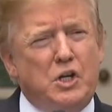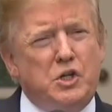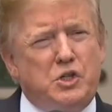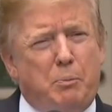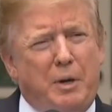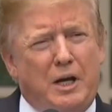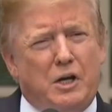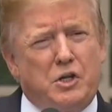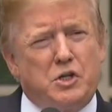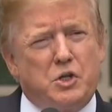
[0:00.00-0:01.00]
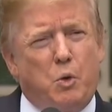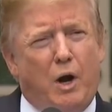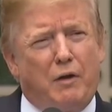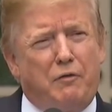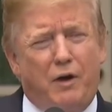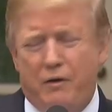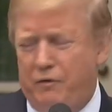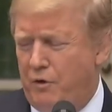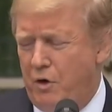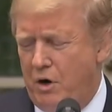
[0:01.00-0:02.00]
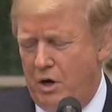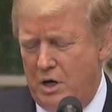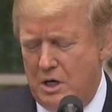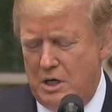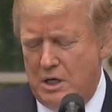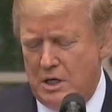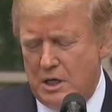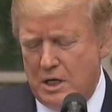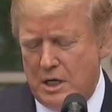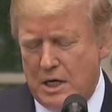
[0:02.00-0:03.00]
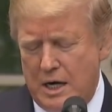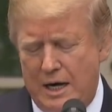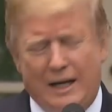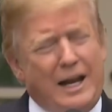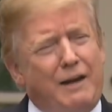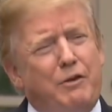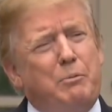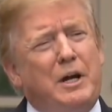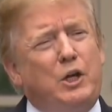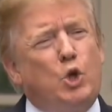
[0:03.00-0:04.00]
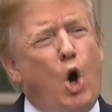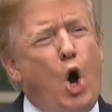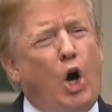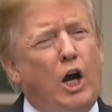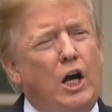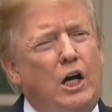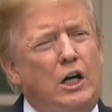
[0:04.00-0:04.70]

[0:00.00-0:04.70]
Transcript: subpoenas qualified for. And I let everybody talk.